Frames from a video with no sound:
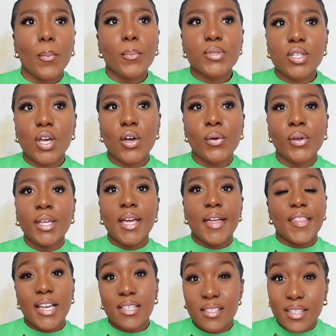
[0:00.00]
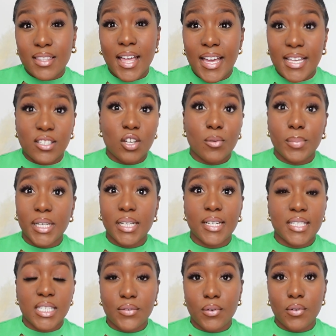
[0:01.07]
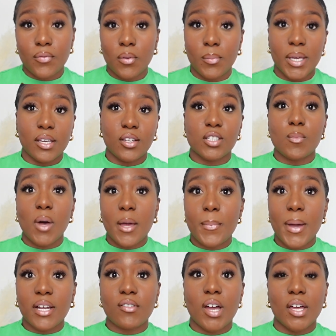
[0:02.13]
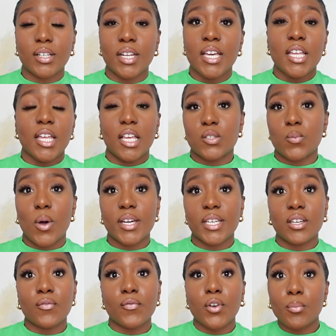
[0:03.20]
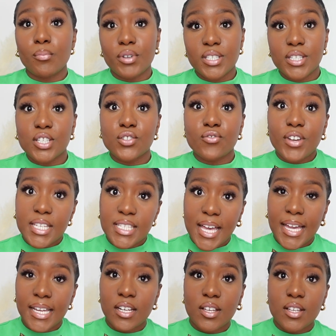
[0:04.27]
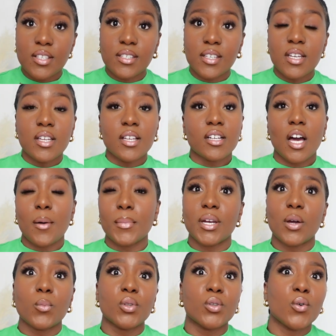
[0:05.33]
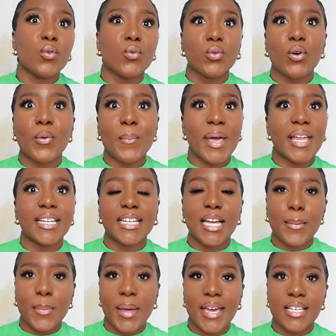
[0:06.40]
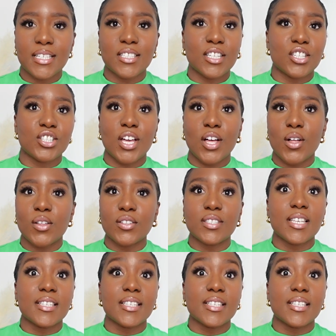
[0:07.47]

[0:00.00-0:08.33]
So that is completely different for me, because my background is working for British retailers, coming up with cool, compelling campaigns to sell